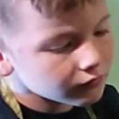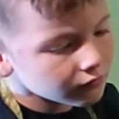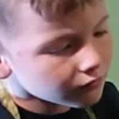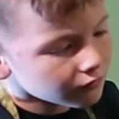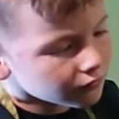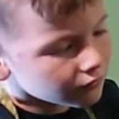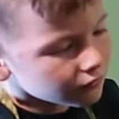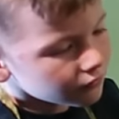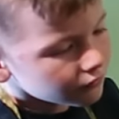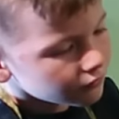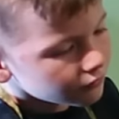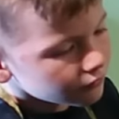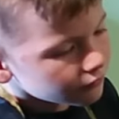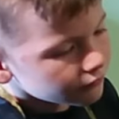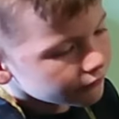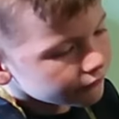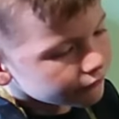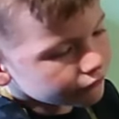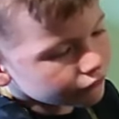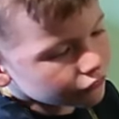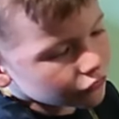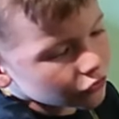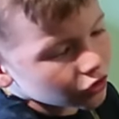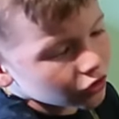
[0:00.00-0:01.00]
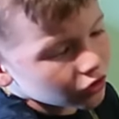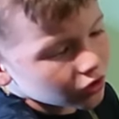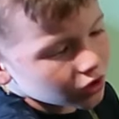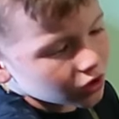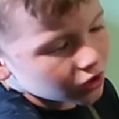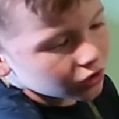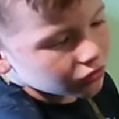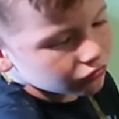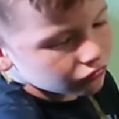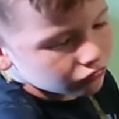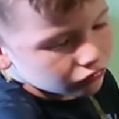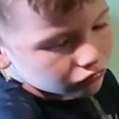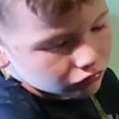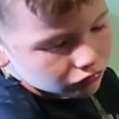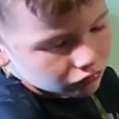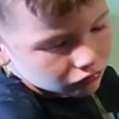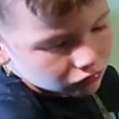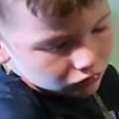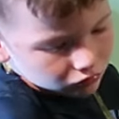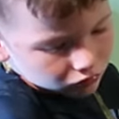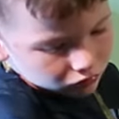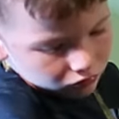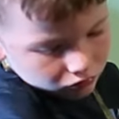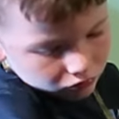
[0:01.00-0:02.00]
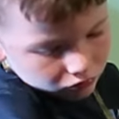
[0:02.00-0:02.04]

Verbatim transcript: And then there's there the peach